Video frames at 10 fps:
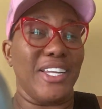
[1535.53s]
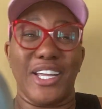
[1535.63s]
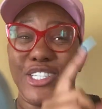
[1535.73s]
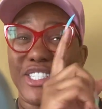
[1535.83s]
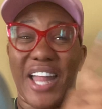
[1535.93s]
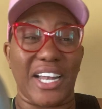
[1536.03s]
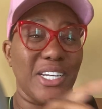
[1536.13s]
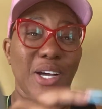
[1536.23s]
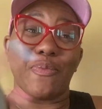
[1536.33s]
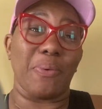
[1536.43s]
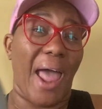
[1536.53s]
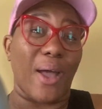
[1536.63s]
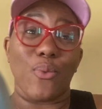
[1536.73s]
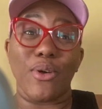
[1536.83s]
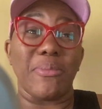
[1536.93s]
There's not enough
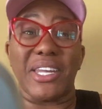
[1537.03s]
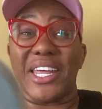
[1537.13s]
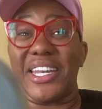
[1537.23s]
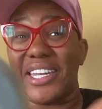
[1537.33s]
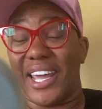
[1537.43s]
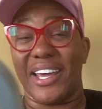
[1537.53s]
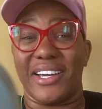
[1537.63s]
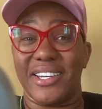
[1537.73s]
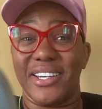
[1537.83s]
black women in there.